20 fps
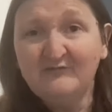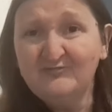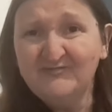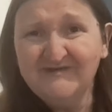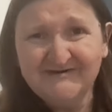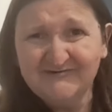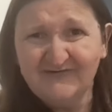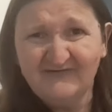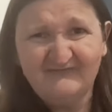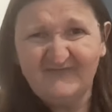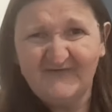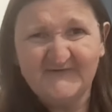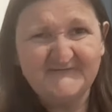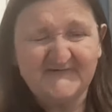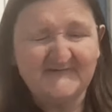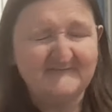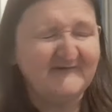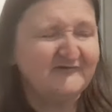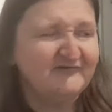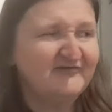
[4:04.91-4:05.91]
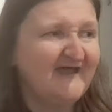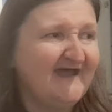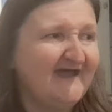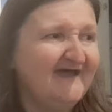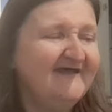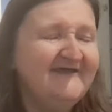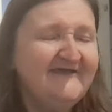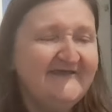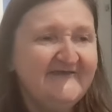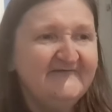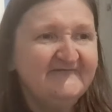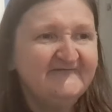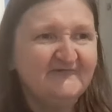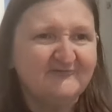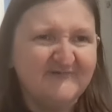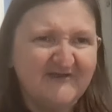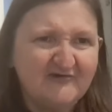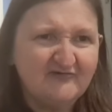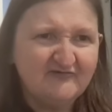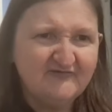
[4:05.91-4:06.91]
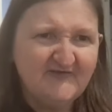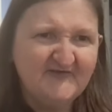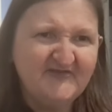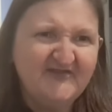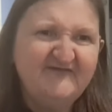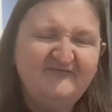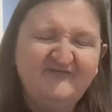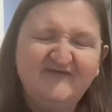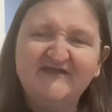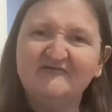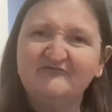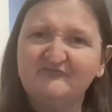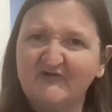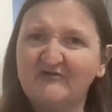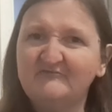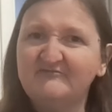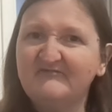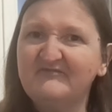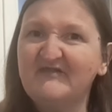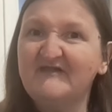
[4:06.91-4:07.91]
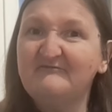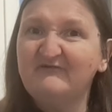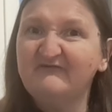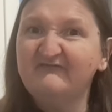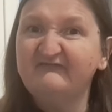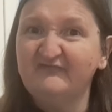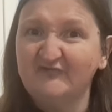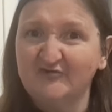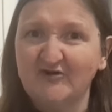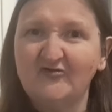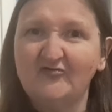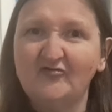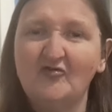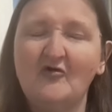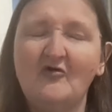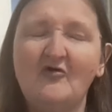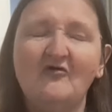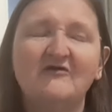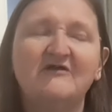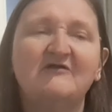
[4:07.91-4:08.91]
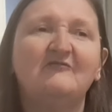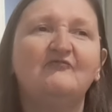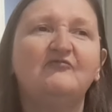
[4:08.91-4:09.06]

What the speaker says: We're not fussed about that. So we're gonna leave here probably about 4 o'clock.